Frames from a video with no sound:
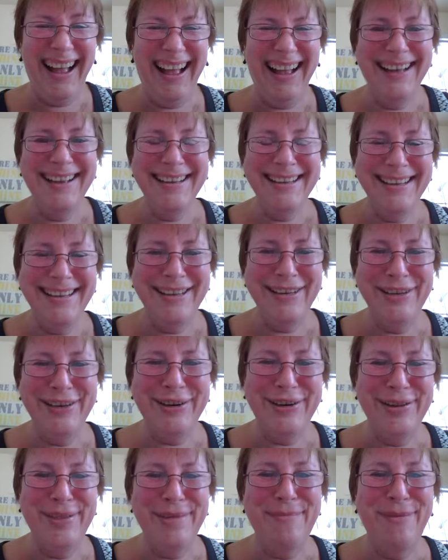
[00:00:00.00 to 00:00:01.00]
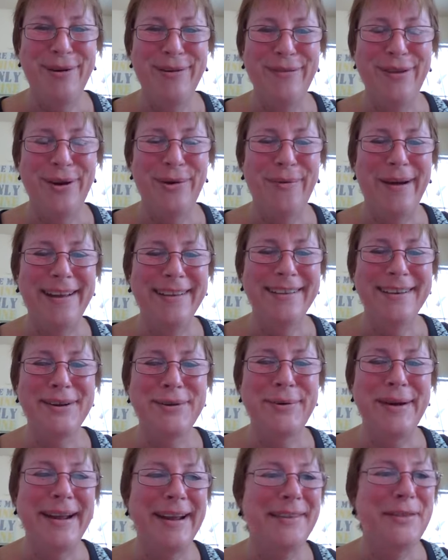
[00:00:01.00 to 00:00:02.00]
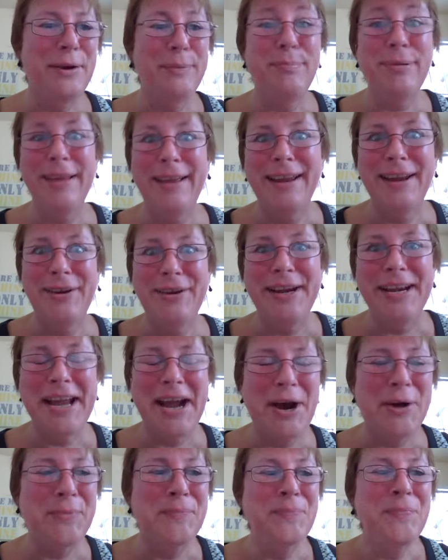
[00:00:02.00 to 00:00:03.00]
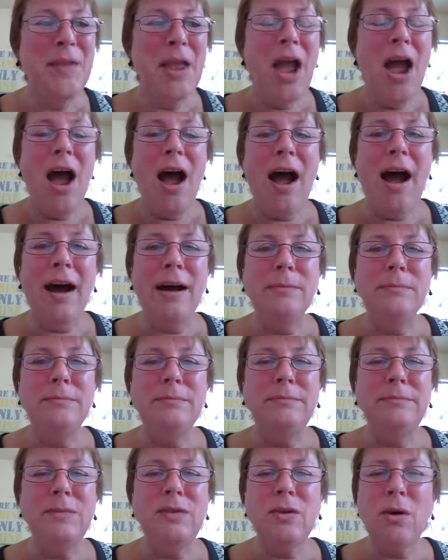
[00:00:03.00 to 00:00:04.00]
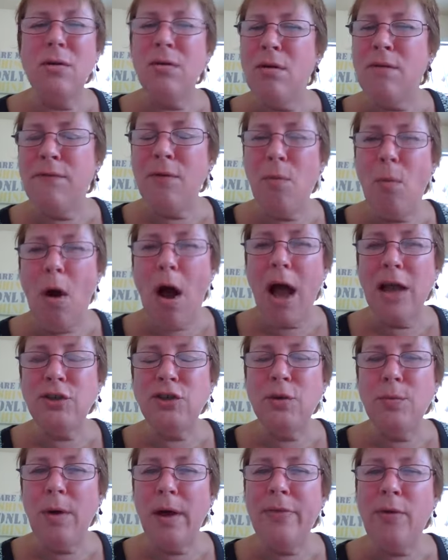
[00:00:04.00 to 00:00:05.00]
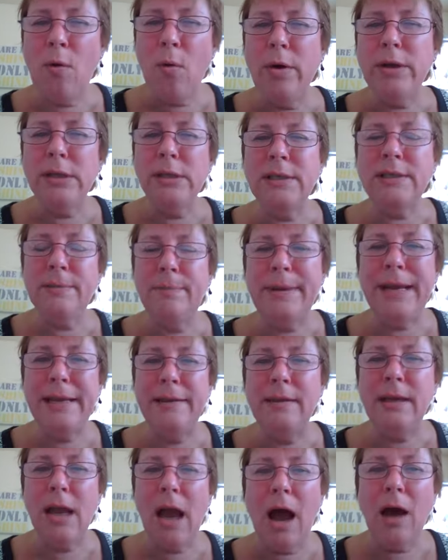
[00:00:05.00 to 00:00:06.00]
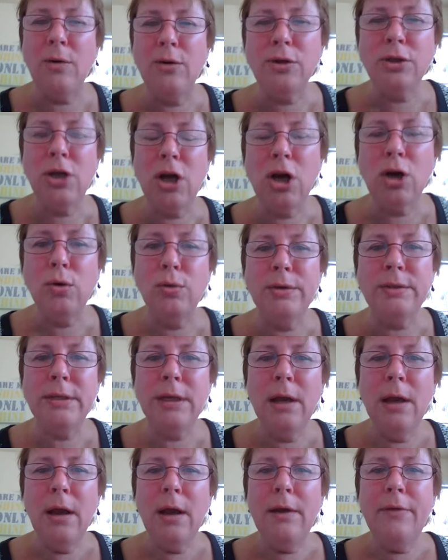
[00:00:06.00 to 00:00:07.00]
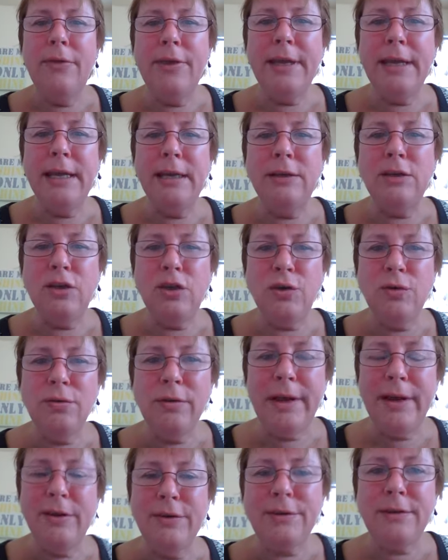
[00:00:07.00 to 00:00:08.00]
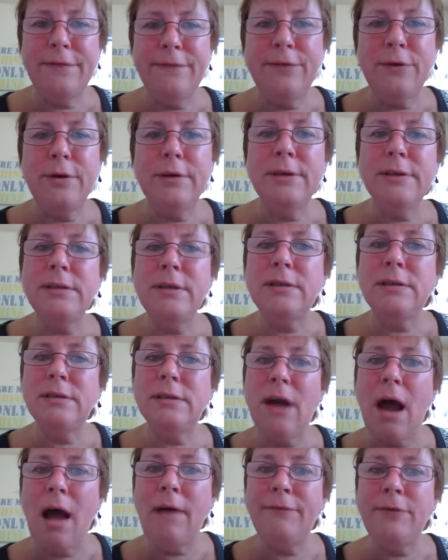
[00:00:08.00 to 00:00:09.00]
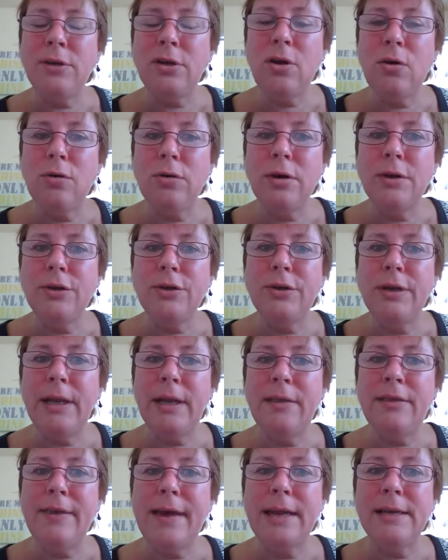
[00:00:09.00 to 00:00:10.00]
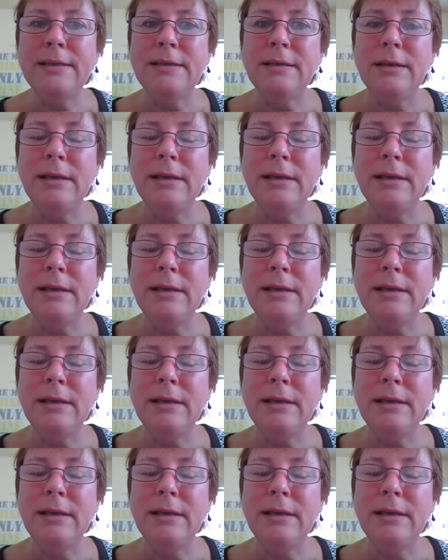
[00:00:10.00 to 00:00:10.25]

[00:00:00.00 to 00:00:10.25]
You hear them over there wailing away. They're playing right now. Don't overwash. You want the oils to be in the outer coat. The two layers of fur is a soft coat underneath that is